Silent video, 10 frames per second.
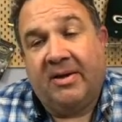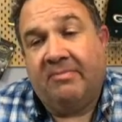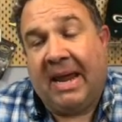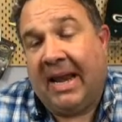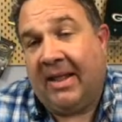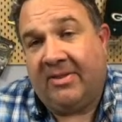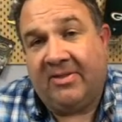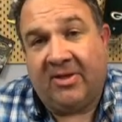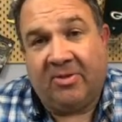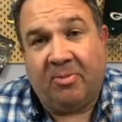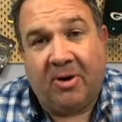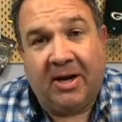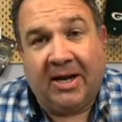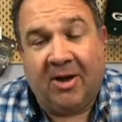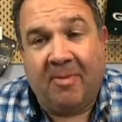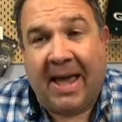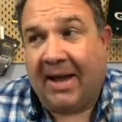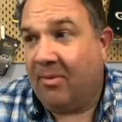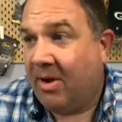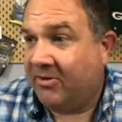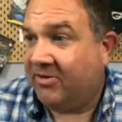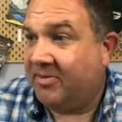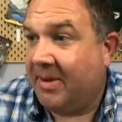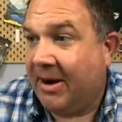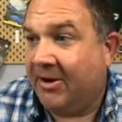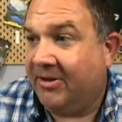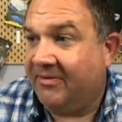man, it's disappointing to go back and watch some of my early